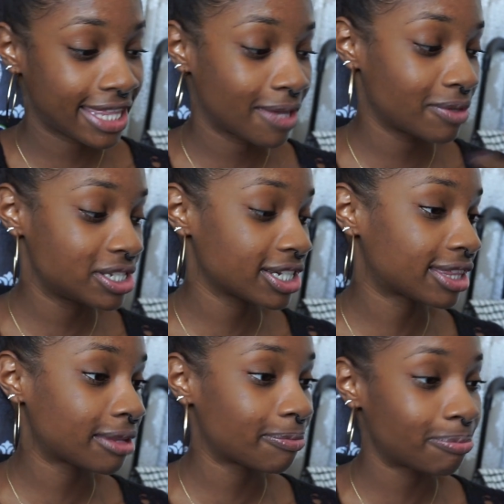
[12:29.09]
And then we
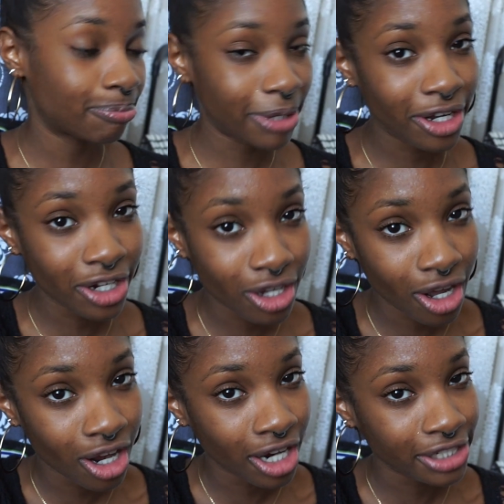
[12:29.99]
took the bigger
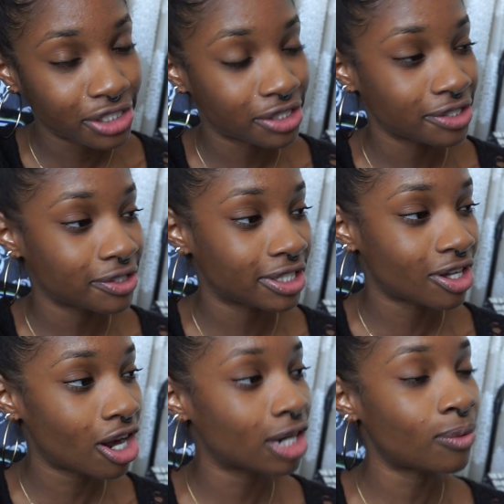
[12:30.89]
car to the
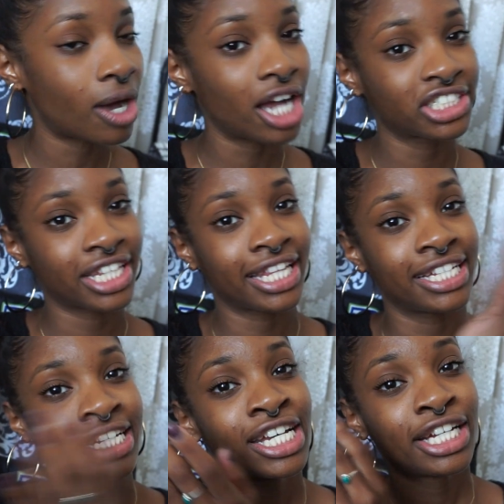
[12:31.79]
car wash and
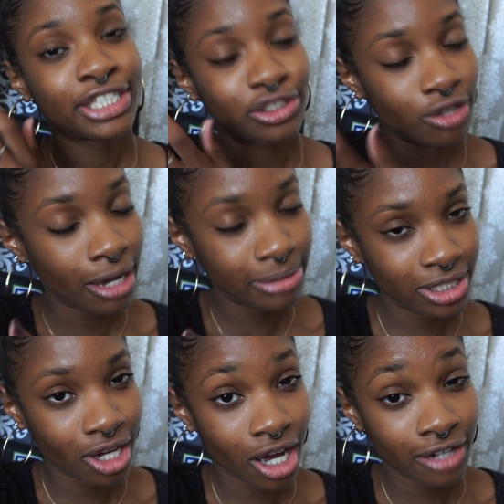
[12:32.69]
then dropped
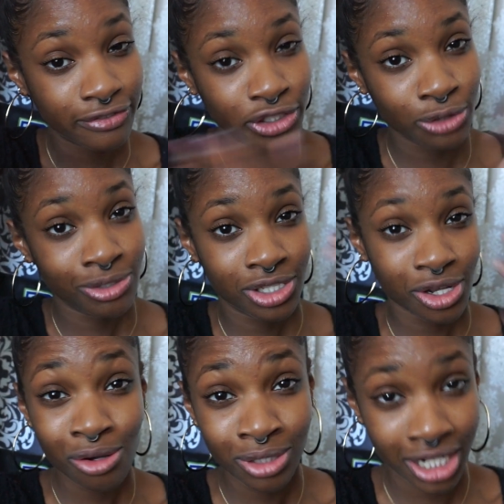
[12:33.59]
it off to its
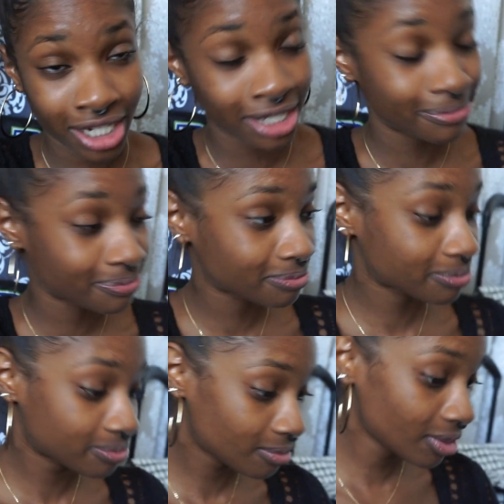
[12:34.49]
owner,
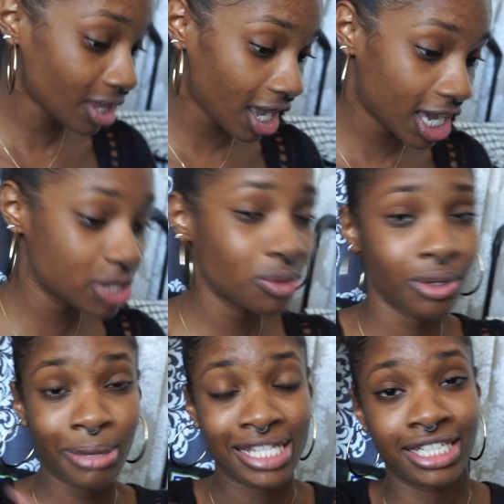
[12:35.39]
because we
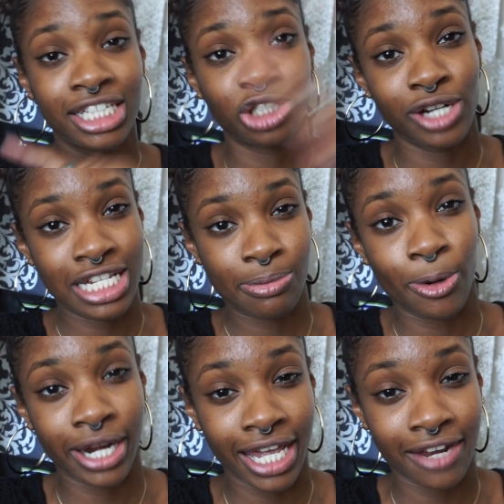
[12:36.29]
were basically
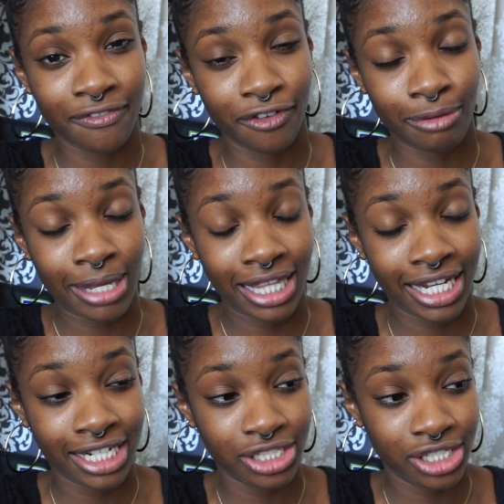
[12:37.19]
transporting it from
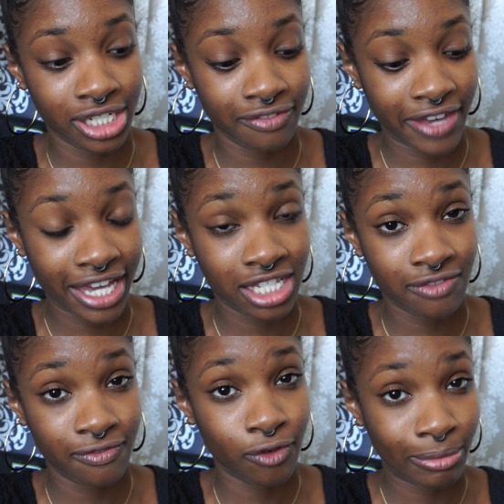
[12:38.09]
Atlanta to Vegas
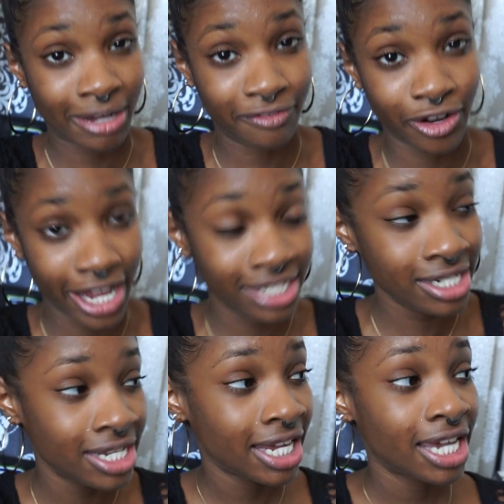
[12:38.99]
for my
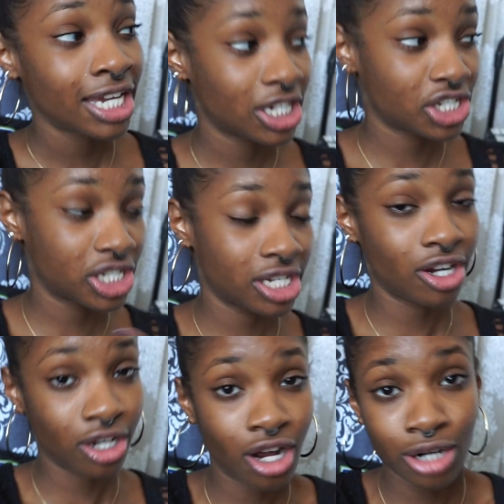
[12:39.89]
friend, because she
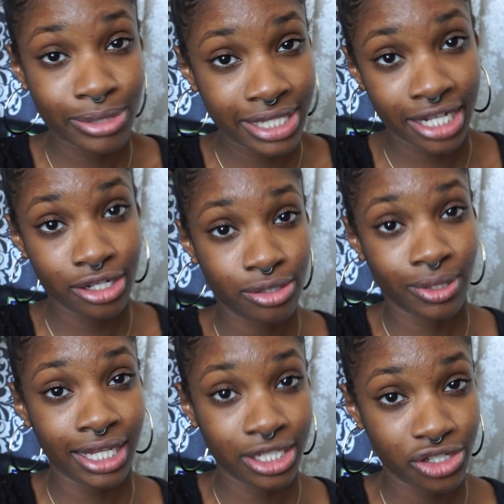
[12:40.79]
her car was there, so
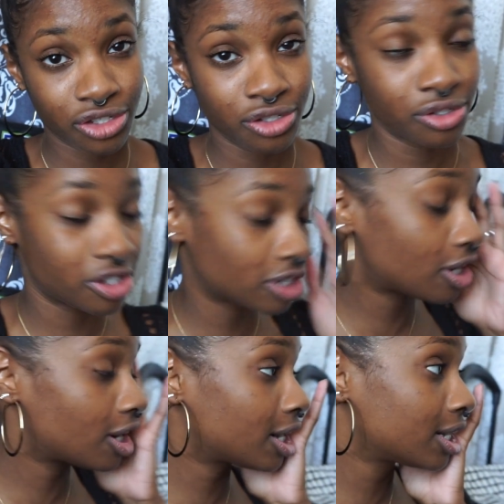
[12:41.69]
we're like, let's just use your
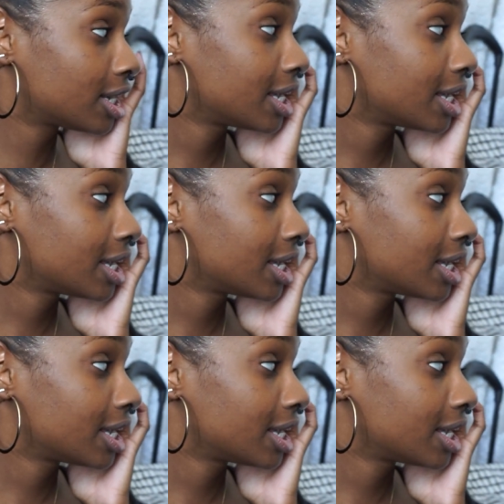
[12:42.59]
car.